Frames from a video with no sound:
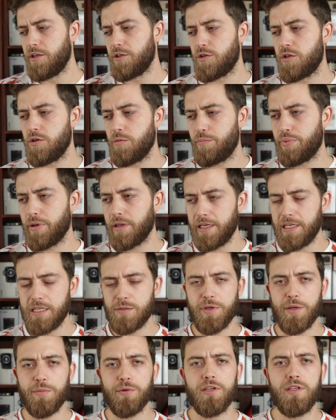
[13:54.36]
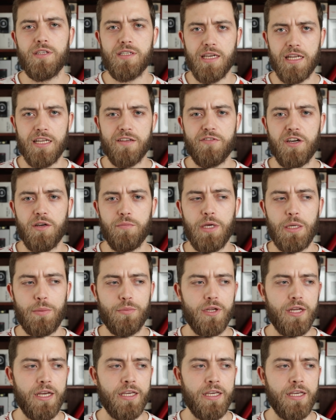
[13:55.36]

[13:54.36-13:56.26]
to please people and to satisfy people,